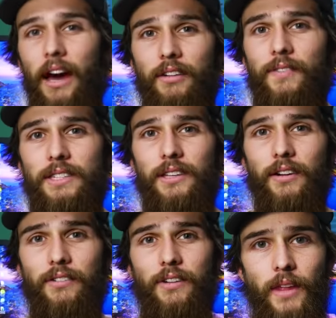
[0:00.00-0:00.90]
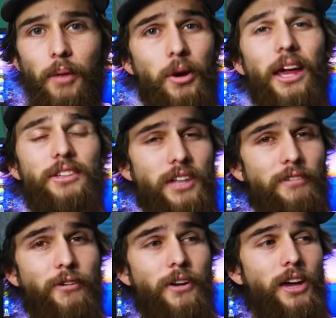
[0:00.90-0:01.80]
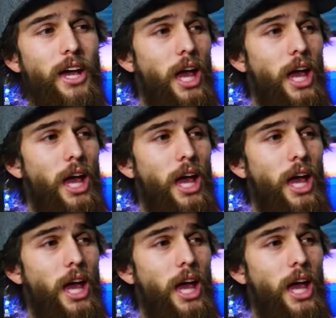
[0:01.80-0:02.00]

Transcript: out of itself? I'm going to answer that for you